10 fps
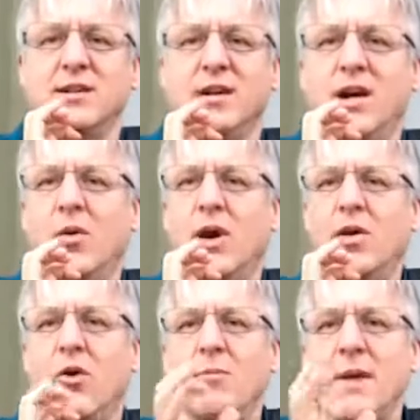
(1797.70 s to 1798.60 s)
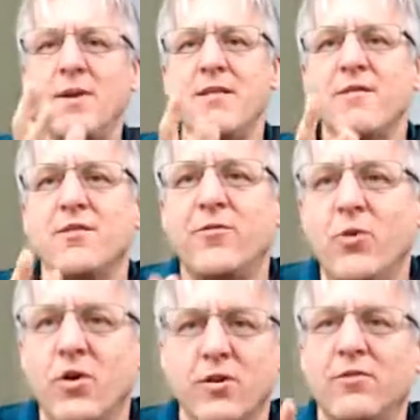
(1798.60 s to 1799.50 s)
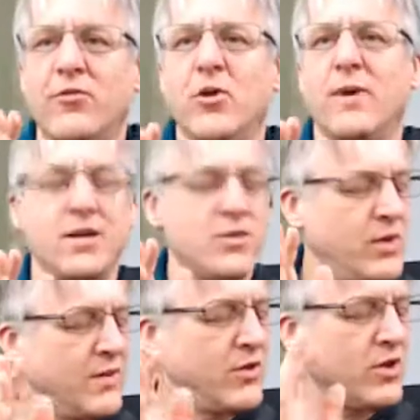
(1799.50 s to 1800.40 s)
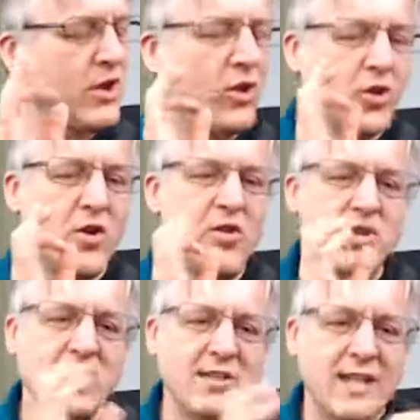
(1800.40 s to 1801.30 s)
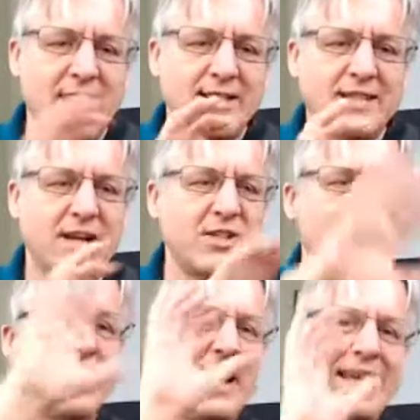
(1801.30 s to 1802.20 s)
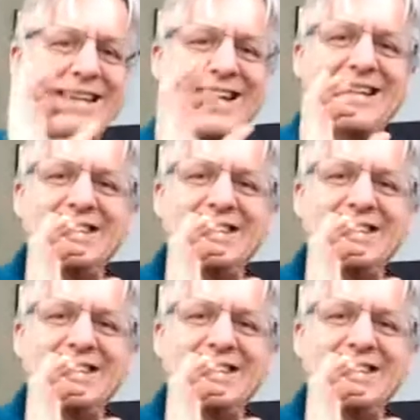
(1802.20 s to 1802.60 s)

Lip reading: All right. Or maybe even the four bars, whatever. You're going to learn just that section. Get it